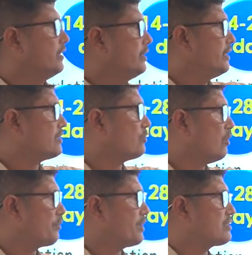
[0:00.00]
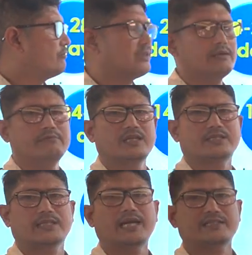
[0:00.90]
This corpus luteum will
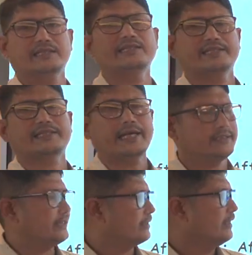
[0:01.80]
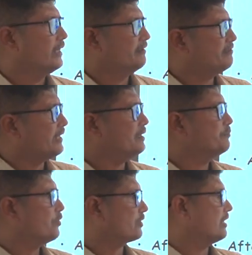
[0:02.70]
start synthesizing a very
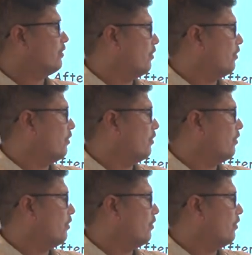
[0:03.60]
important